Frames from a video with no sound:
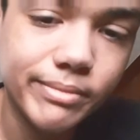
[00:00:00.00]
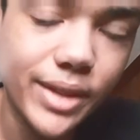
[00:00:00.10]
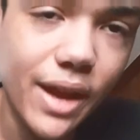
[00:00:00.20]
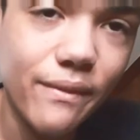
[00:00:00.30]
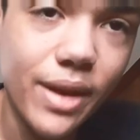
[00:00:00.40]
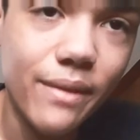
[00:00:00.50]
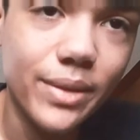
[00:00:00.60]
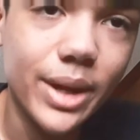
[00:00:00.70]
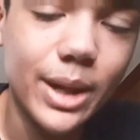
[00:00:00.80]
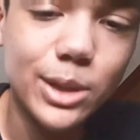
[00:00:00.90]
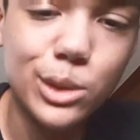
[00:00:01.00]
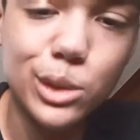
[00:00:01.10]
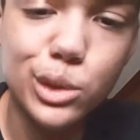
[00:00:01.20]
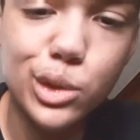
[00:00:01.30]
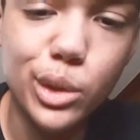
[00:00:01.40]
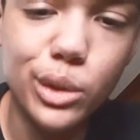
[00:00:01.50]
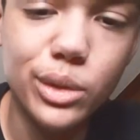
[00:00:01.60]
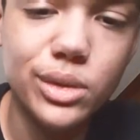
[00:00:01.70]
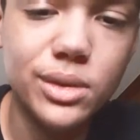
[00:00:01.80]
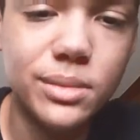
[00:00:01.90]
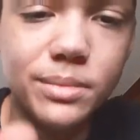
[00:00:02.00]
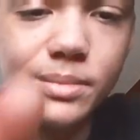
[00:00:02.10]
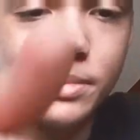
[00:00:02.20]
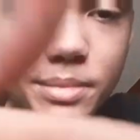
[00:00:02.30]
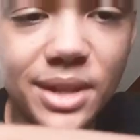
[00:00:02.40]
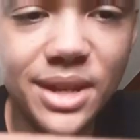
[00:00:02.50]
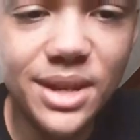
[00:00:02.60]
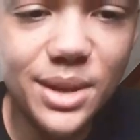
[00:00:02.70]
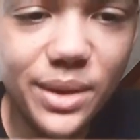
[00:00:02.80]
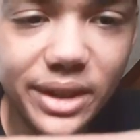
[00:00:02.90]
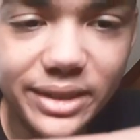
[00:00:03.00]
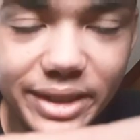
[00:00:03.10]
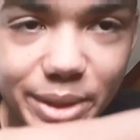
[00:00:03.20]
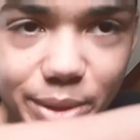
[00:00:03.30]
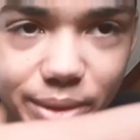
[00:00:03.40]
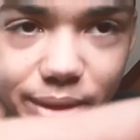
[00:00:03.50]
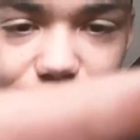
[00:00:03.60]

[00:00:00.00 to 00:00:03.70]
I, I forgot to show you this. You can literally